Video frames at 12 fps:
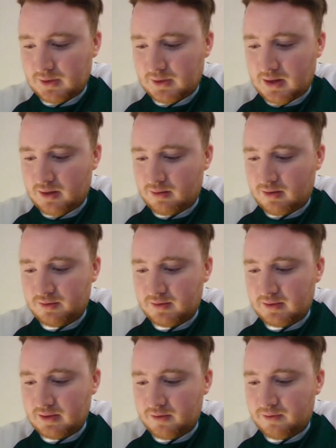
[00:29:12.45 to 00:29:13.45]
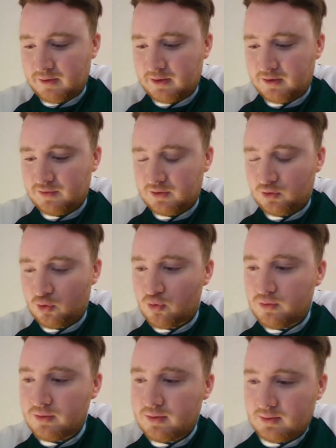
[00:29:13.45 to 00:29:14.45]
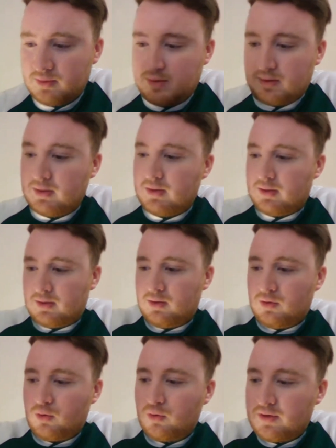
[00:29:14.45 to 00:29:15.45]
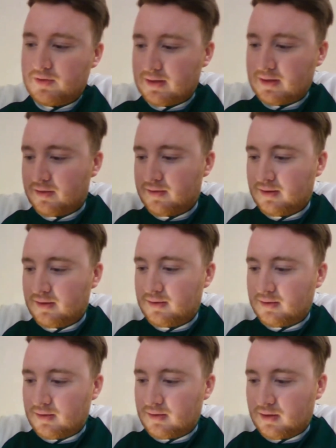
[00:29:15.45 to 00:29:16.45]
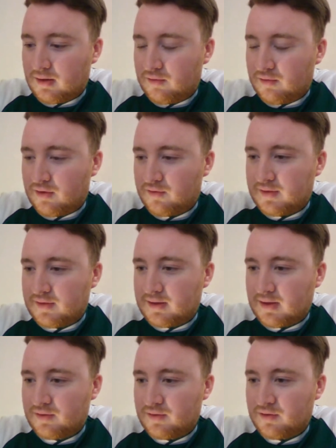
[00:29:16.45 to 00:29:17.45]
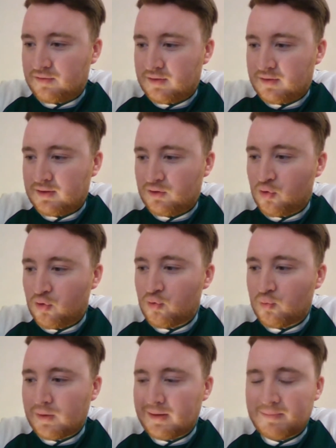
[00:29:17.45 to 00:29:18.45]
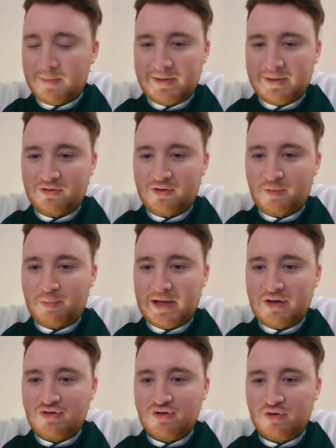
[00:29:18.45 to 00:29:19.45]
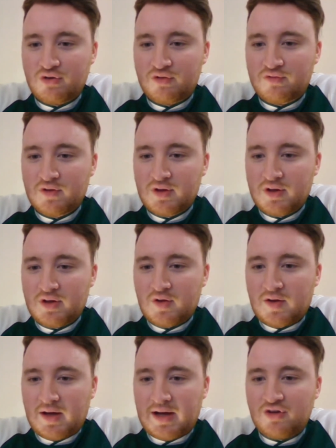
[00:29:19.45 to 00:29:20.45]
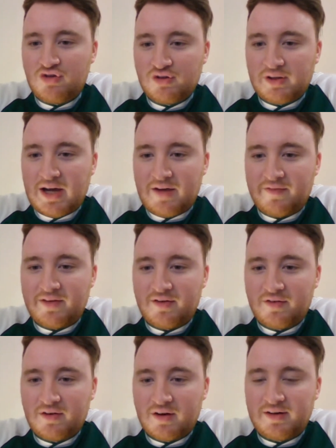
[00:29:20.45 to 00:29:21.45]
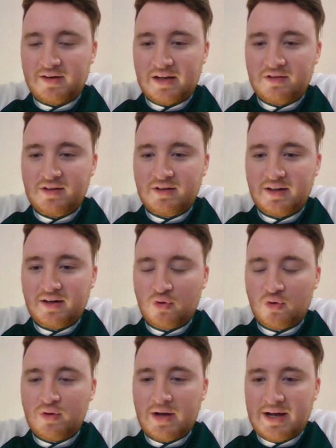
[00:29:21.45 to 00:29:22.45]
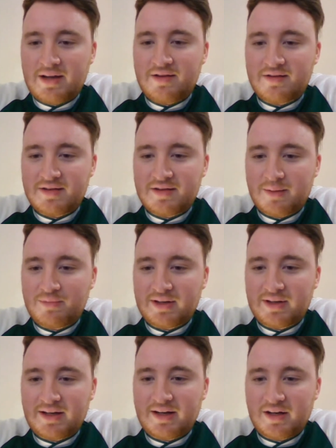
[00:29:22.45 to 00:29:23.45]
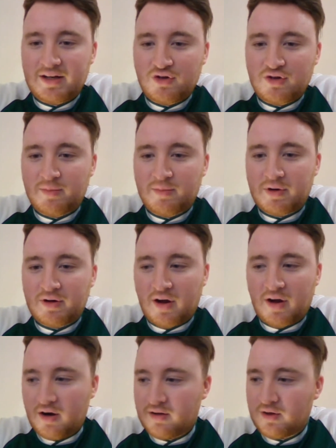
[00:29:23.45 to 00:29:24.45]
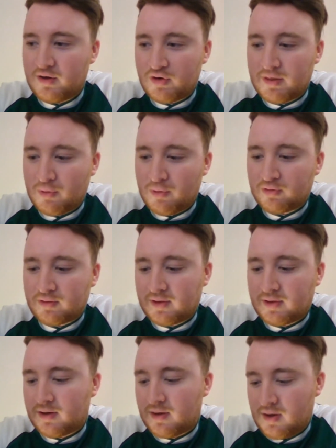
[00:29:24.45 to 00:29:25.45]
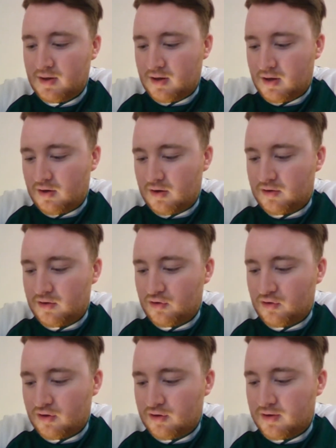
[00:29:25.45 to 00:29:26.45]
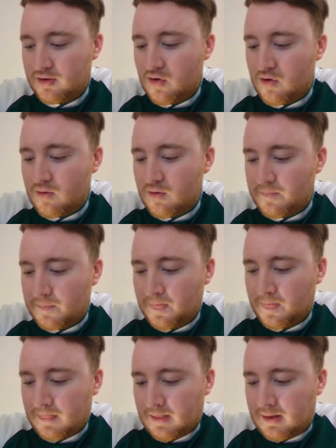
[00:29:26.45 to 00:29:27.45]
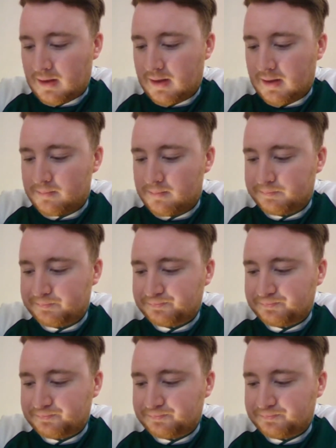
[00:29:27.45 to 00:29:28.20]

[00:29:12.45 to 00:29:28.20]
I, I, think I think if they don't the only thing I think that if, if they if, if they don't win, maybe it's the pressure of actually having our, our destiny in our own hands in terms Aye. of going into Europe. Are, are they going to bottle it? or are they or are they not? Um,